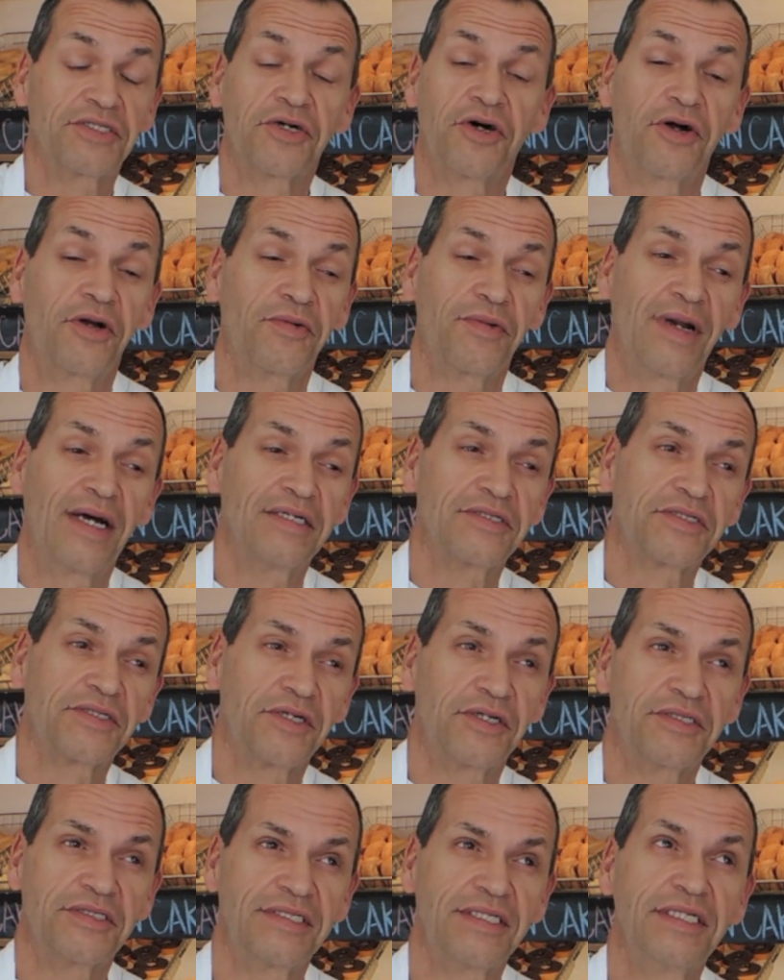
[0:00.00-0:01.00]
started when I was
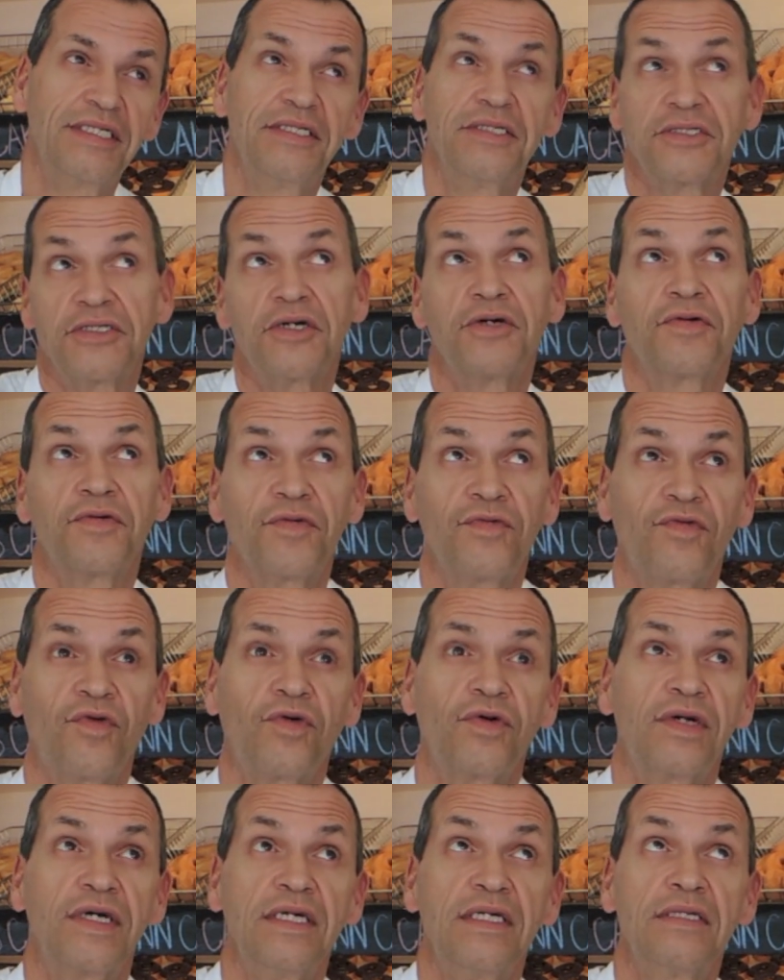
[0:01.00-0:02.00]
13, so
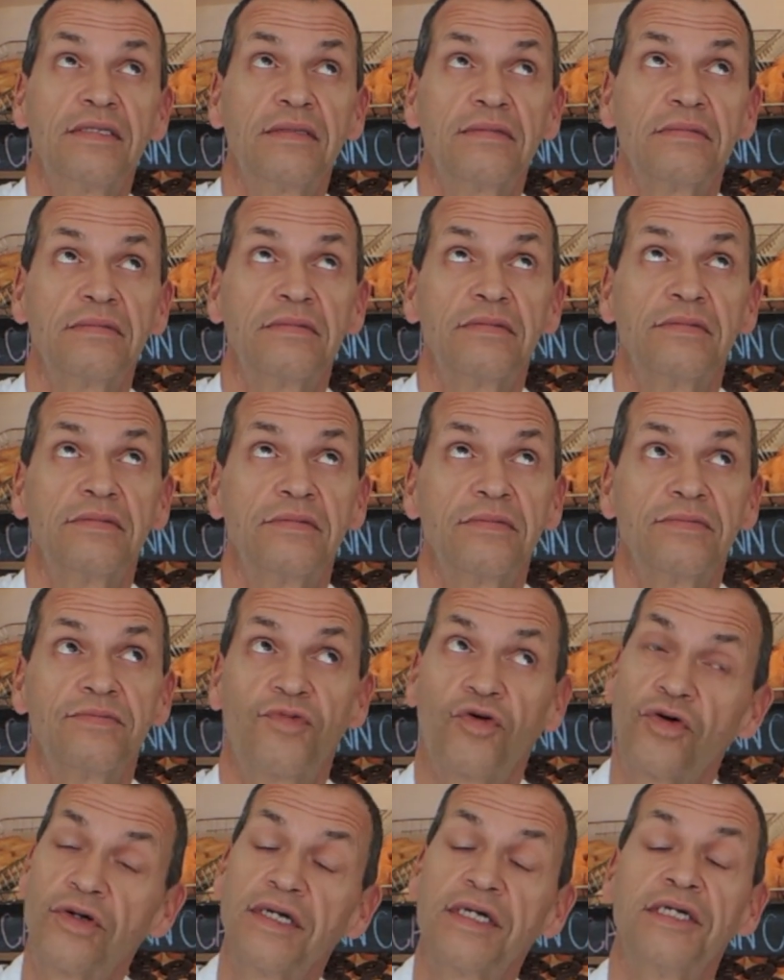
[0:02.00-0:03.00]

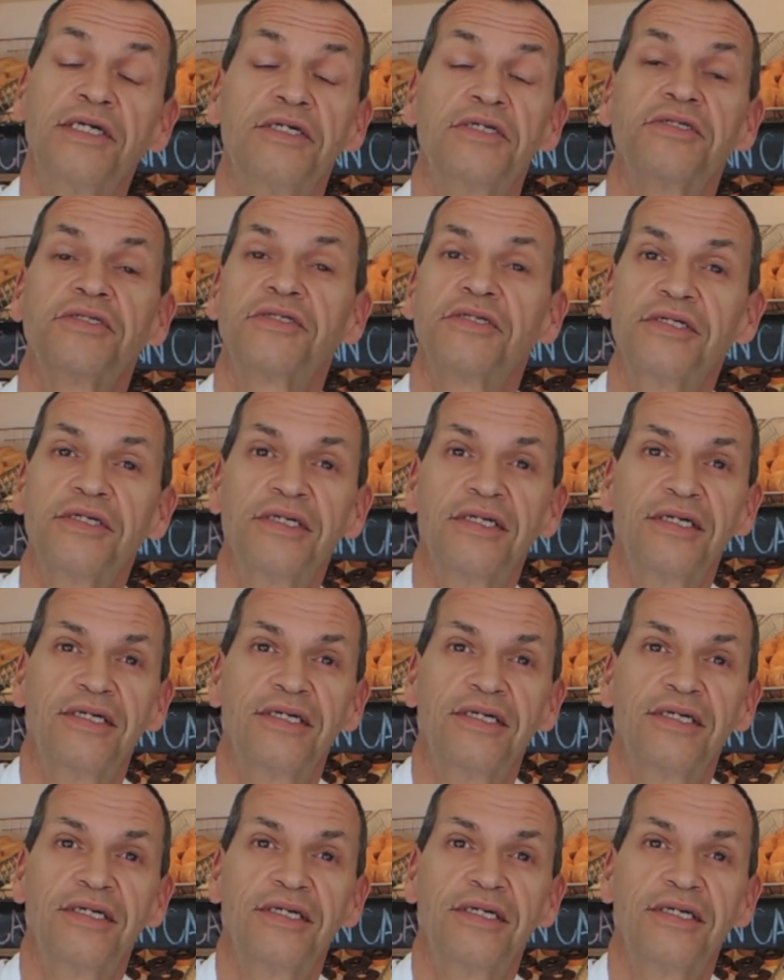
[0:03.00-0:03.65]
40 years.